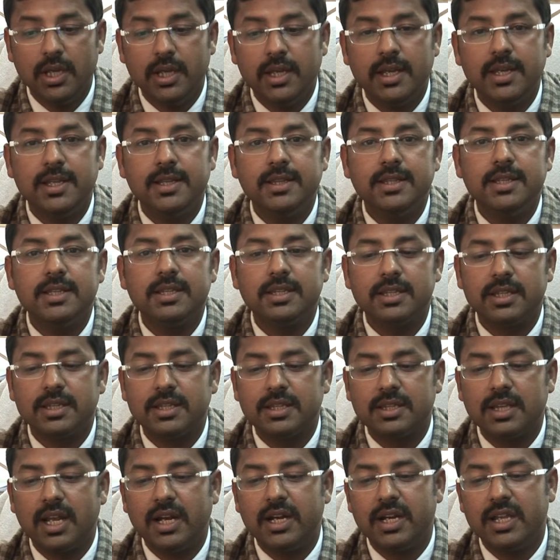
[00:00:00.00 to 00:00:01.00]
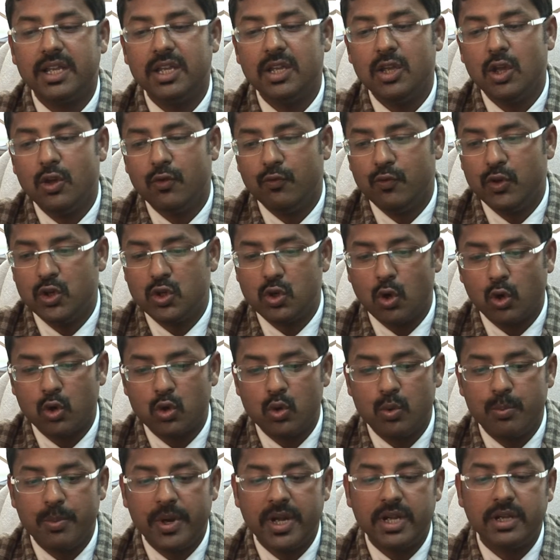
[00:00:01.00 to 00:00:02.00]
In this study, we
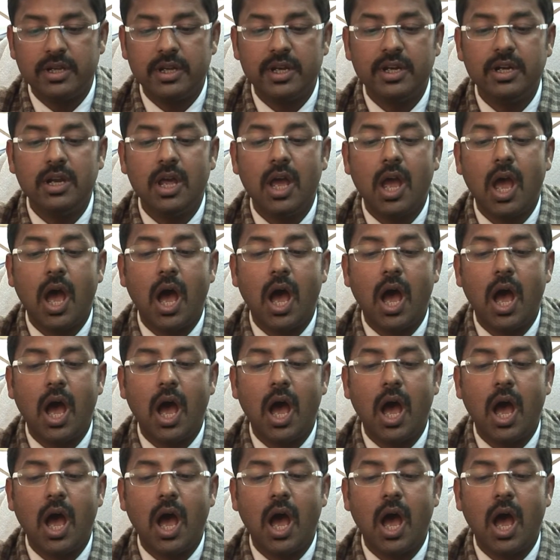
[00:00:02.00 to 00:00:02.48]
documented